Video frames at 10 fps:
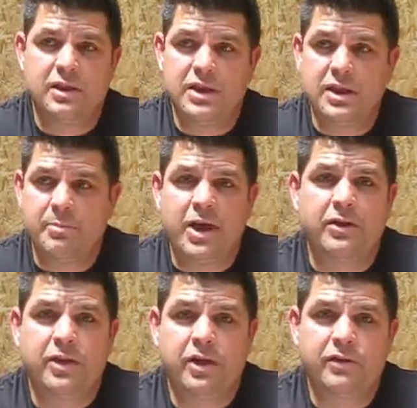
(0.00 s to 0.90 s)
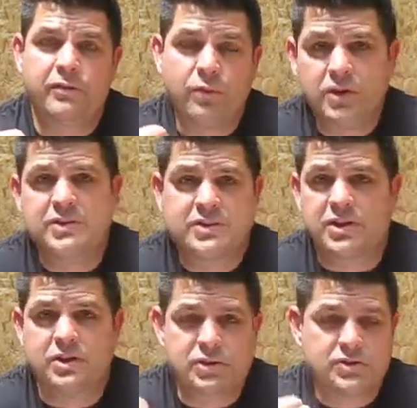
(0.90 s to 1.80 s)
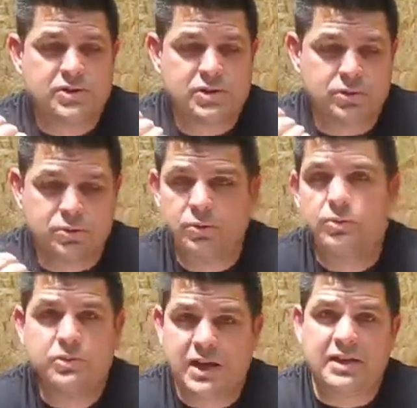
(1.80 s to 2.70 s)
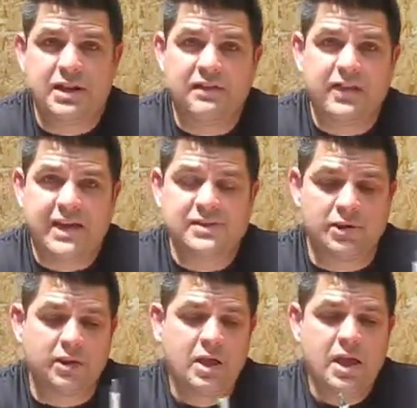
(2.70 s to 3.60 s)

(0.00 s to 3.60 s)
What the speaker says: the amount of force it's going to use to tighten that fastener.